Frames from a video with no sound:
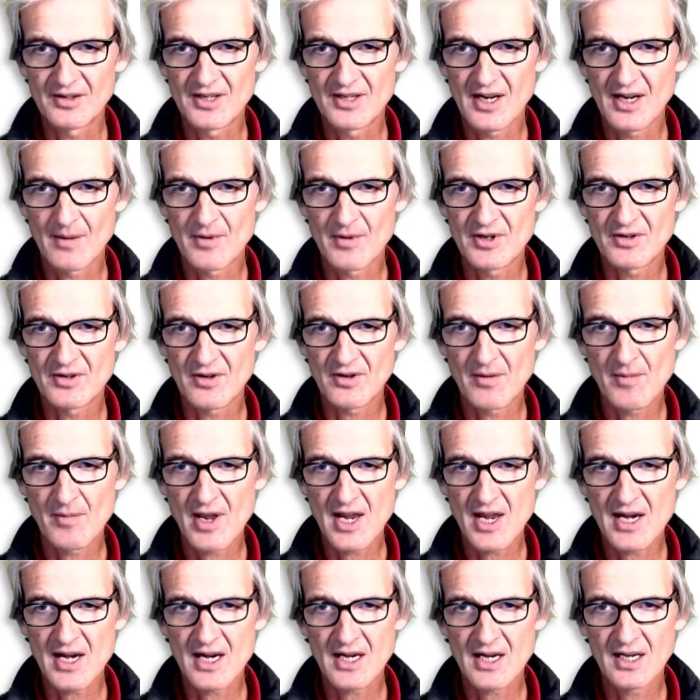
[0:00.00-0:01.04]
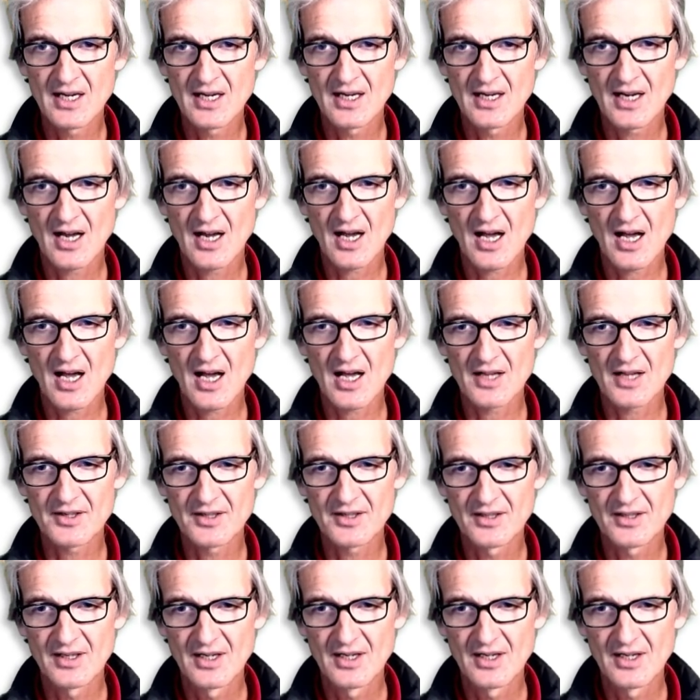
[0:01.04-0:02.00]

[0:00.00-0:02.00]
dummy's remaining heart.